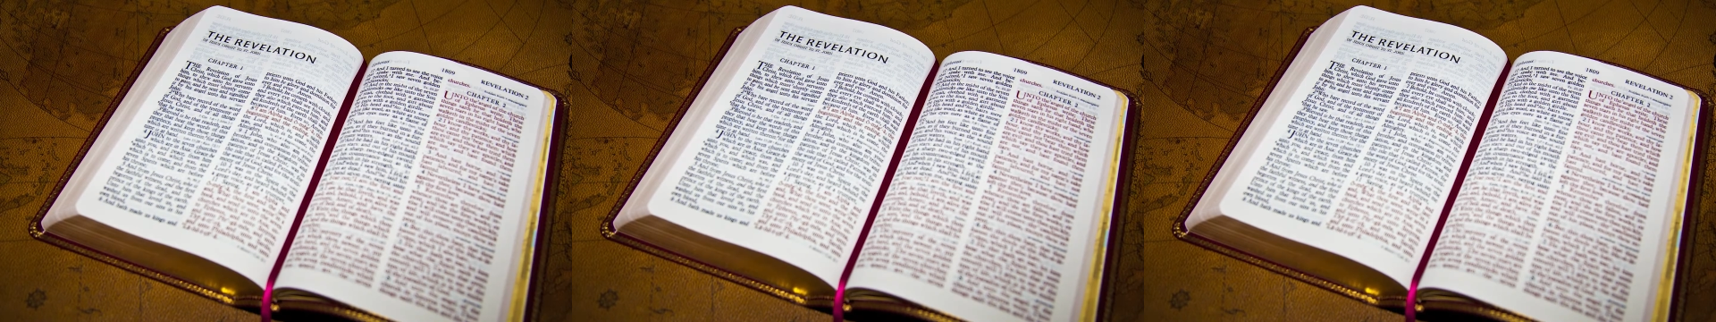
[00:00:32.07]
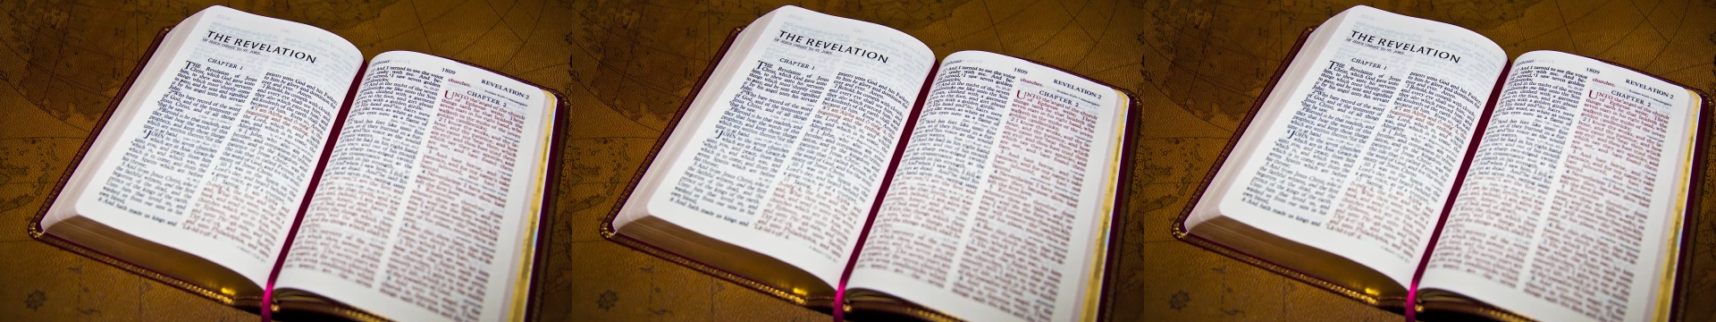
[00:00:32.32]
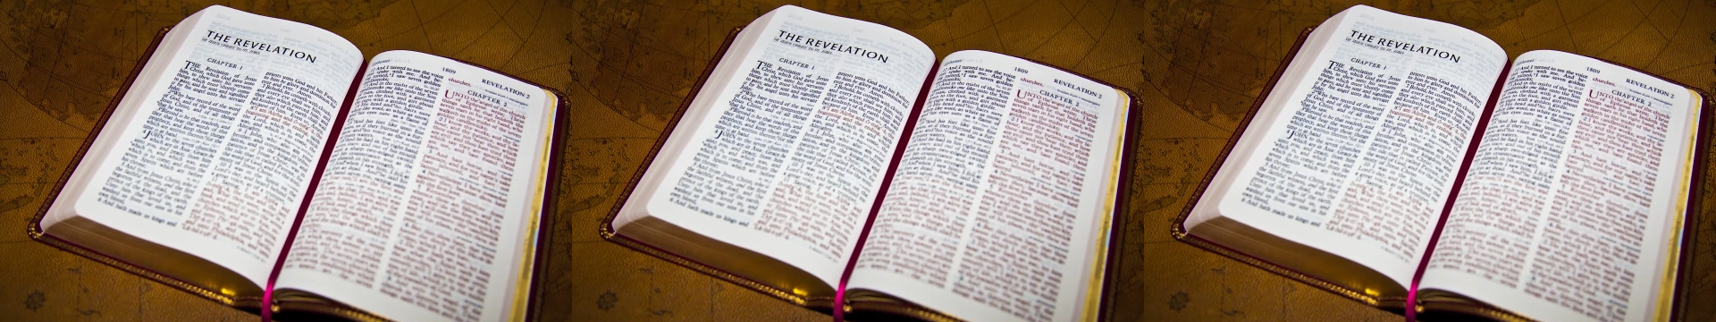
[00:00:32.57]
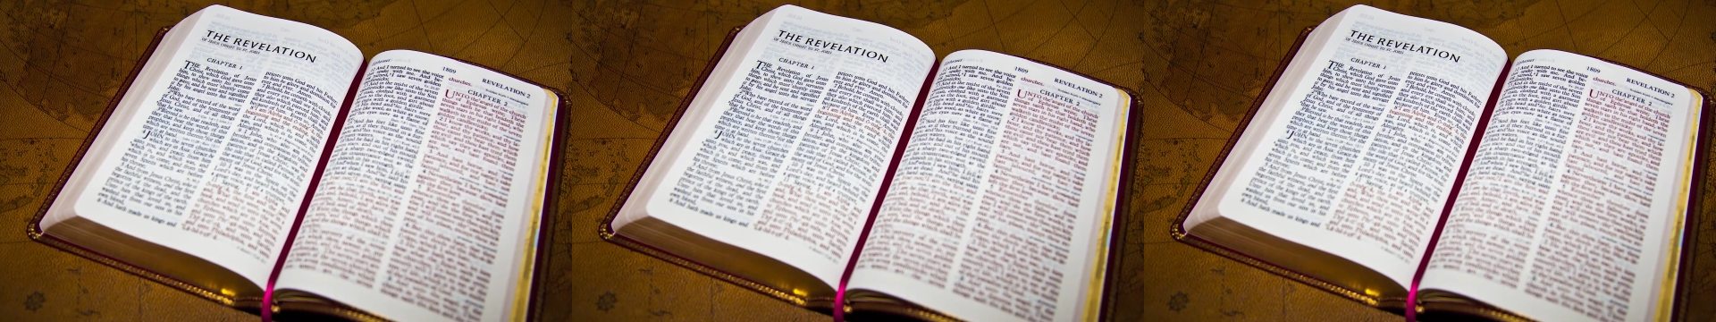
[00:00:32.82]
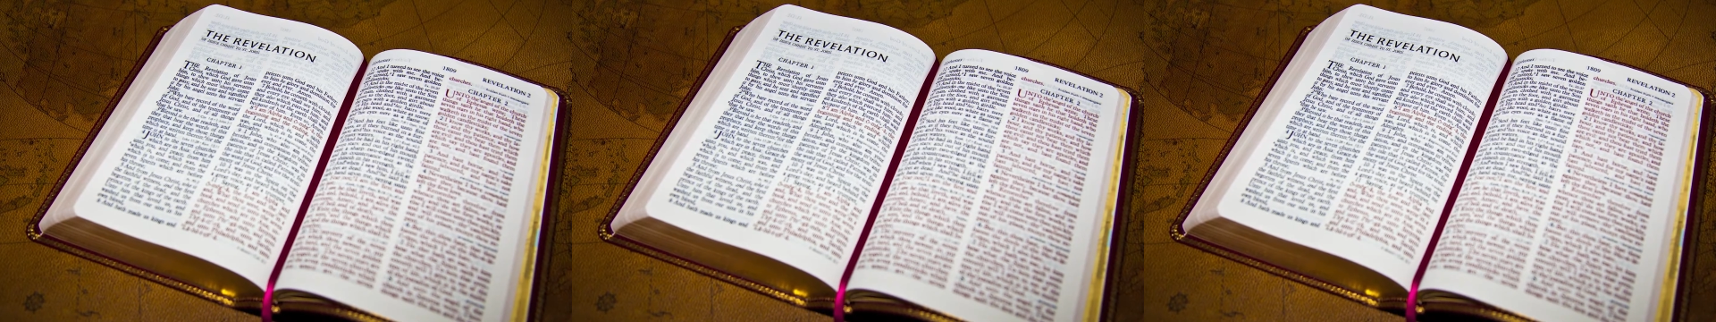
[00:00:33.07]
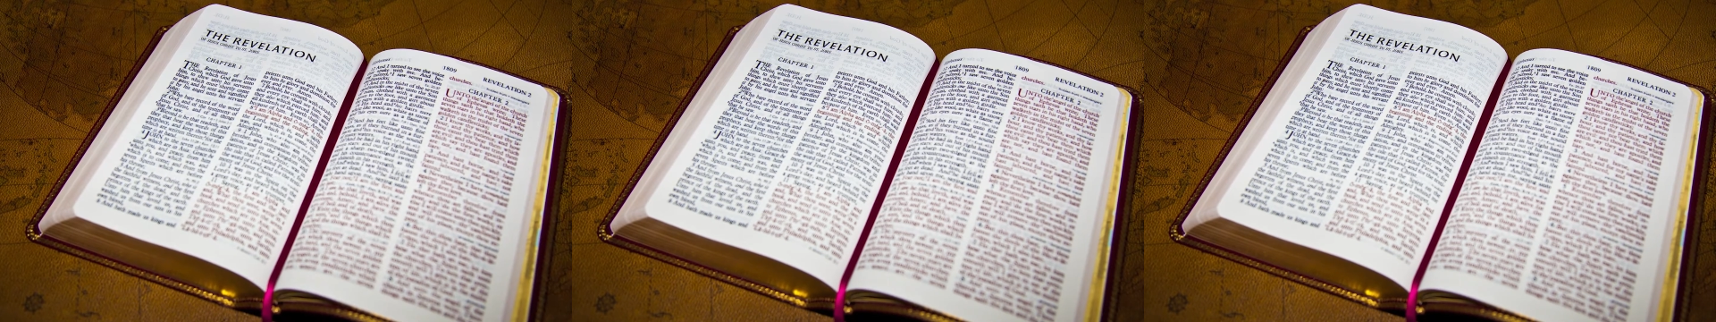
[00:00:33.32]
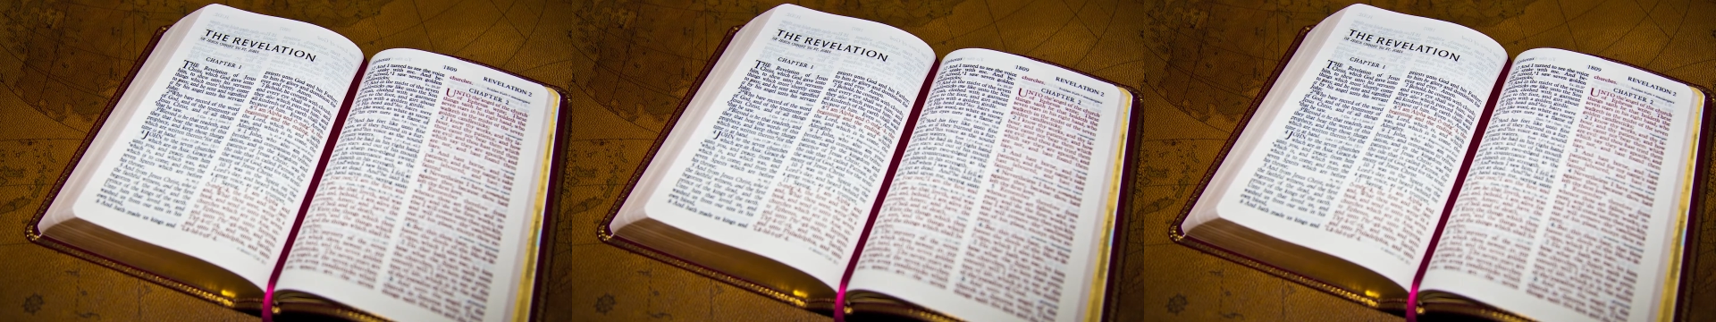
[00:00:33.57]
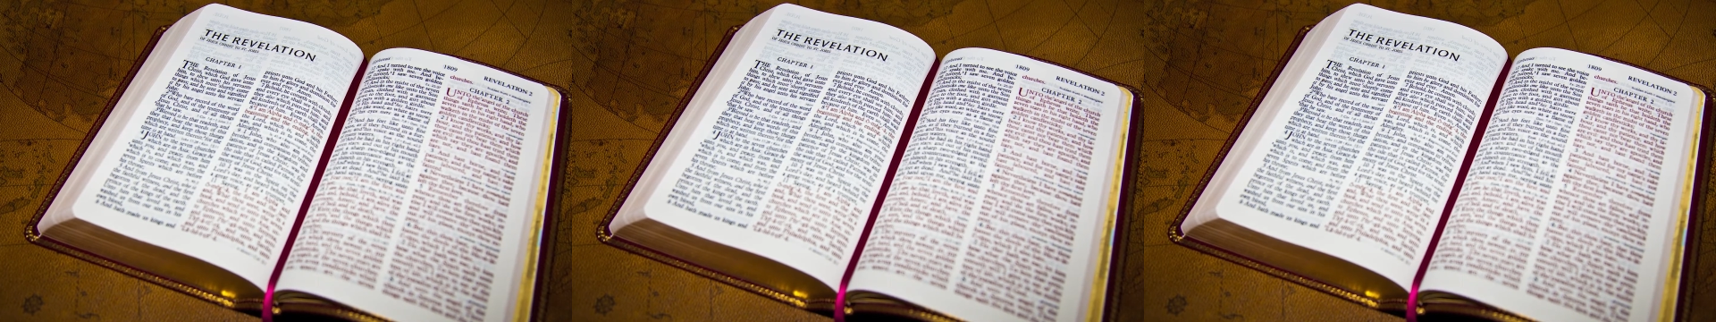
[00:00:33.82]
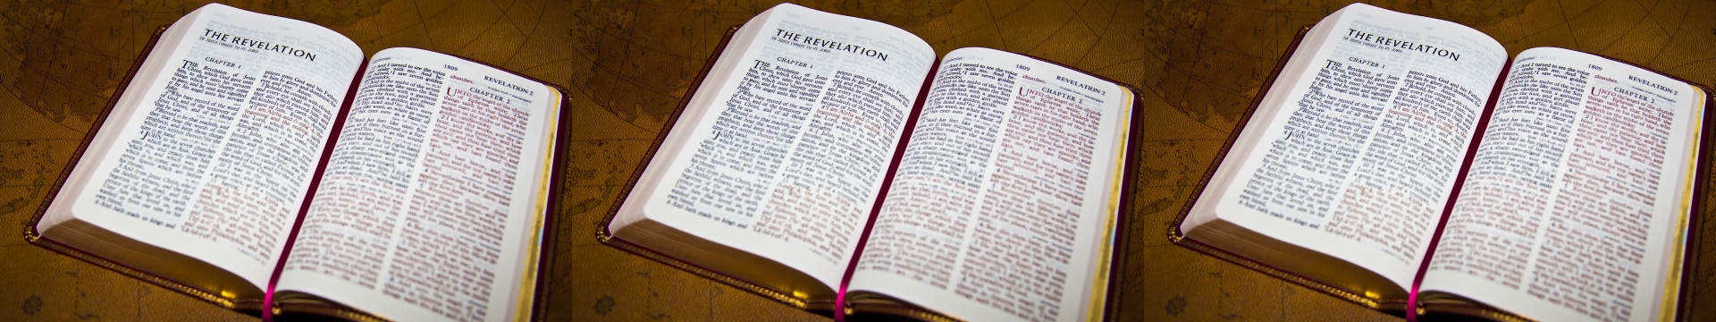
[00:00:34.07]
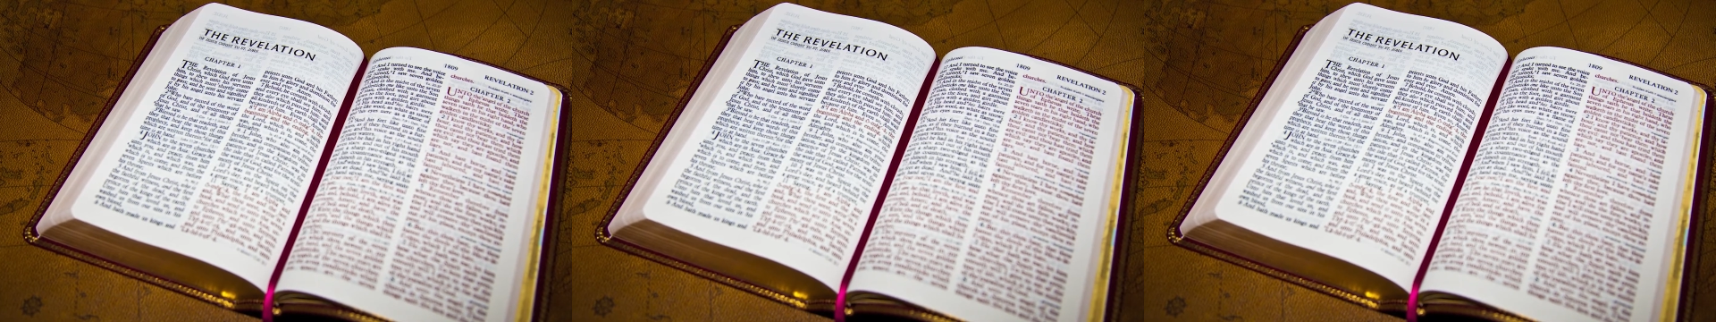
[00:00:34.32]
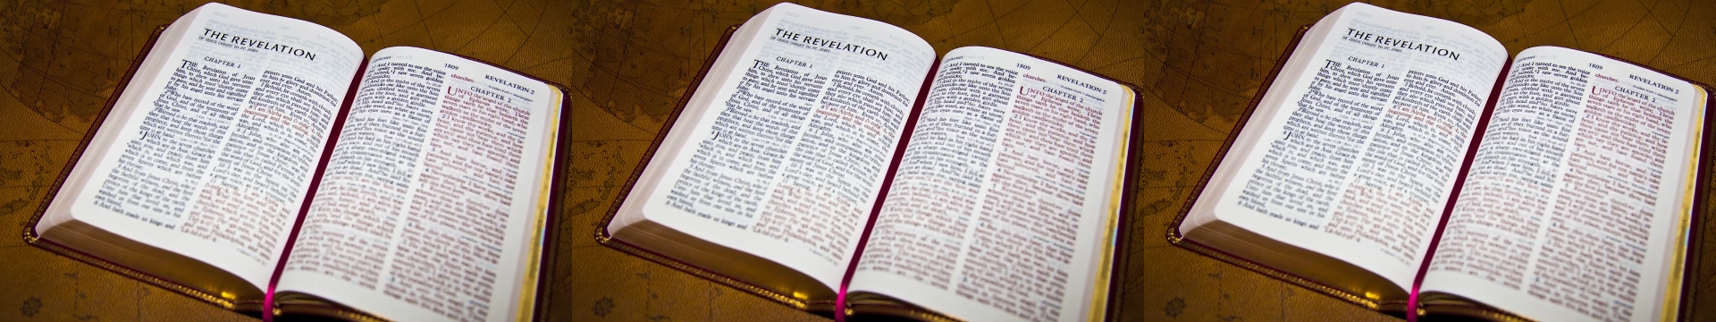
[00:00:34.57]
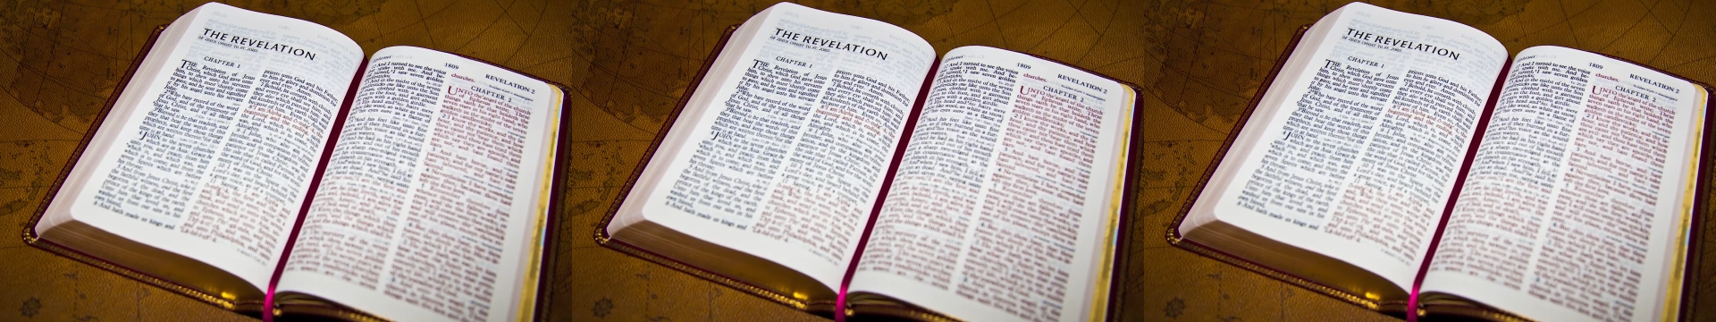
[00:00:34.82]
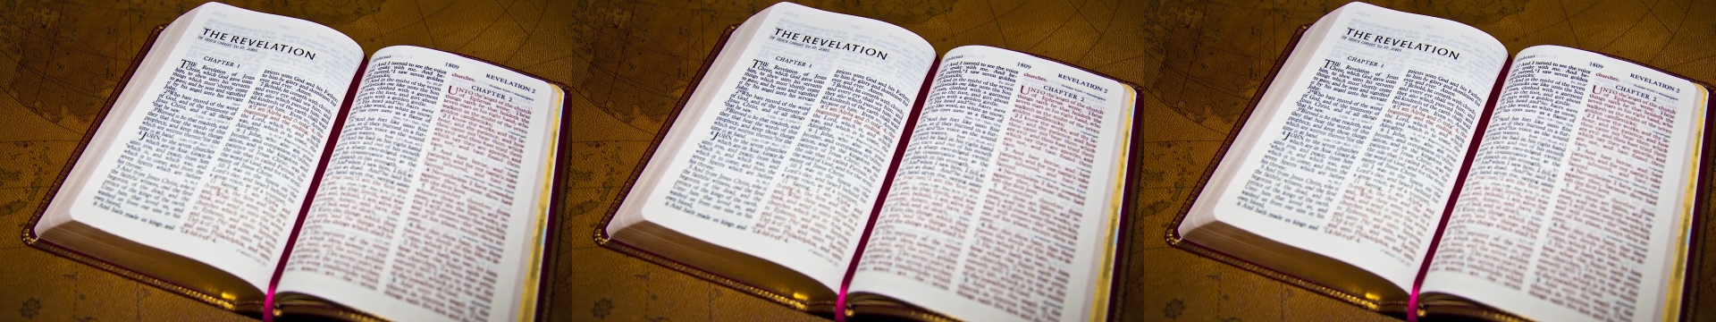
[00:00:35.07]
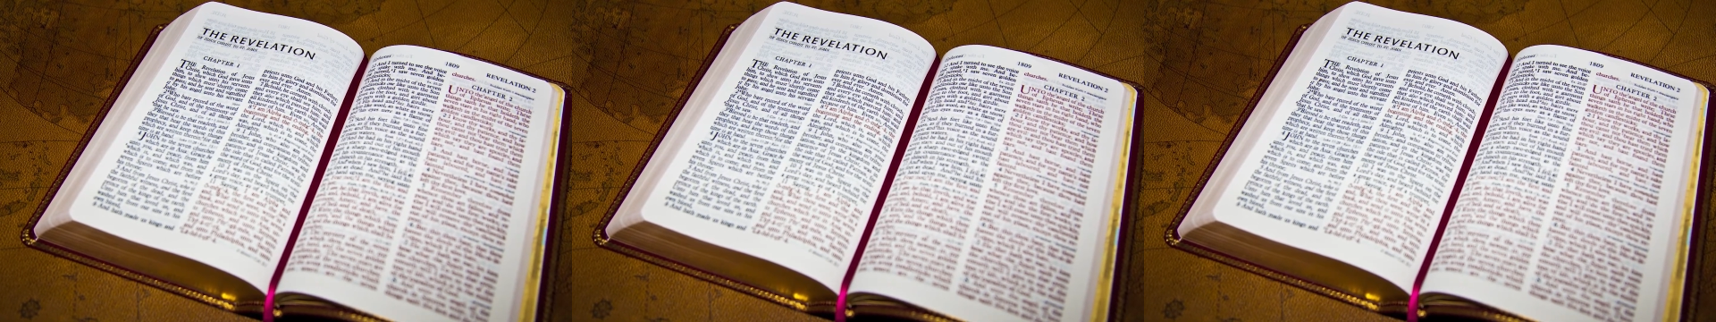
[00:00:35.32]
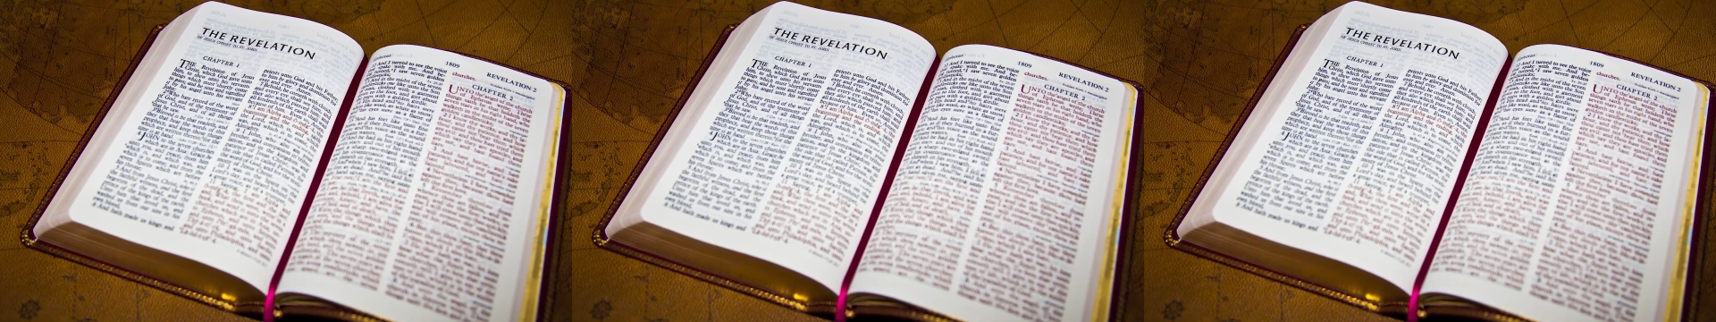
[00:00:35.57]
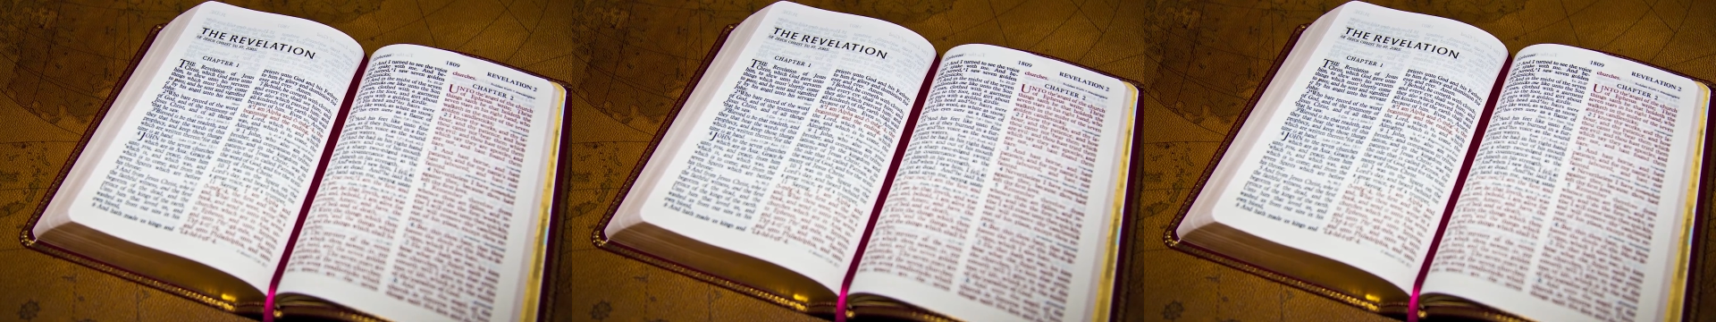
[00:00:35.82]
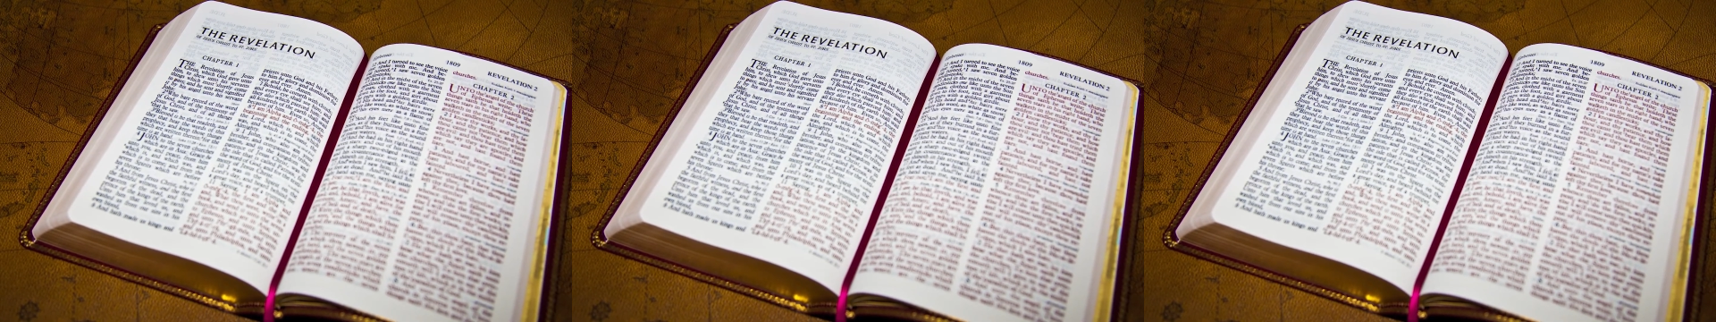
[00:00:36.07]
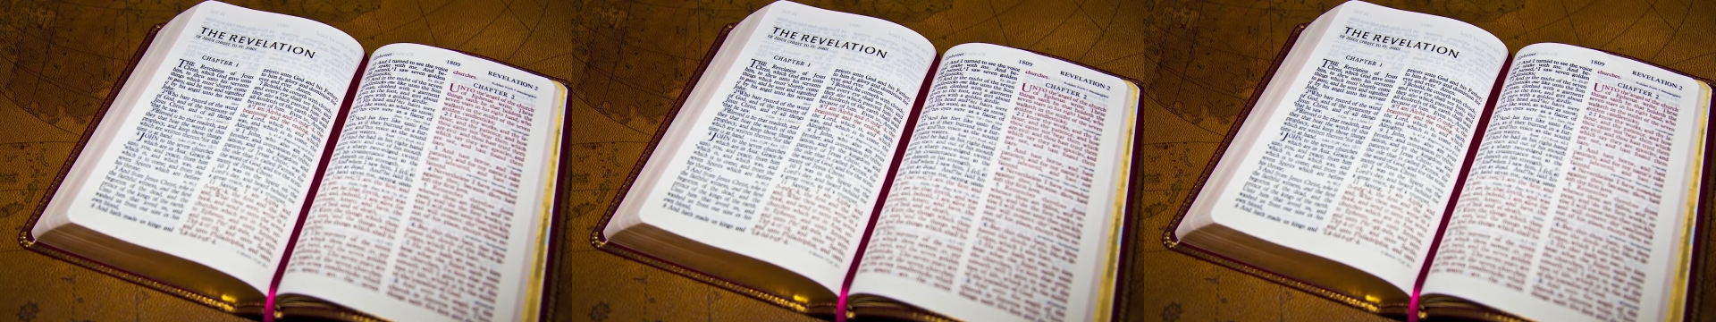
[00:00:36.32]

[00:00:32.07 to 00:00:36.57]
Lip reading: [unreadable: no face in view]